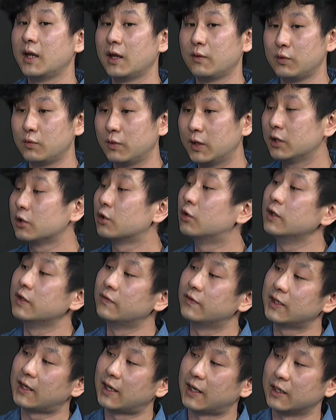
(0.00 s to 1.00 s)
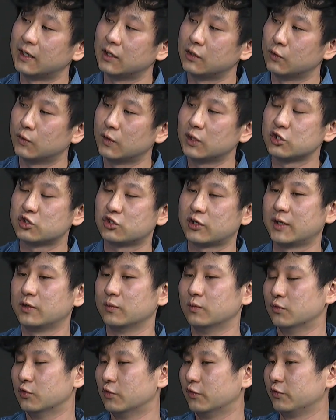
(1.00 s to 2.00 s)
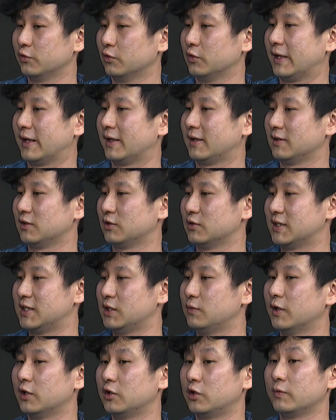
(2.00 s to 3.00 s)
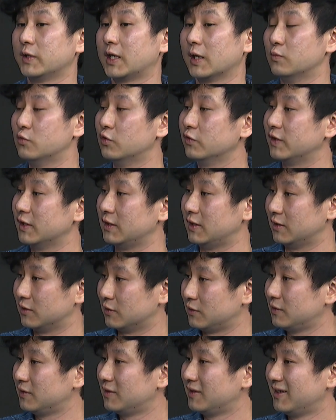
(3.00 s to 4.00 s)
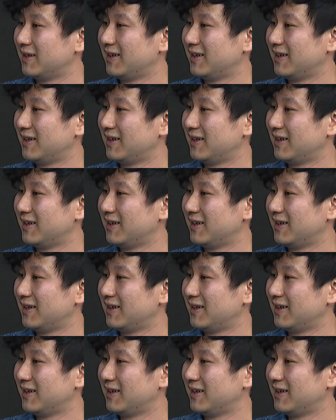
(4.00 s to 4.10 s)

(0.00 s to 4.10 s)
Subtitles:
And we want to go even higher. We want to try to move to see whether or not we can move the needle,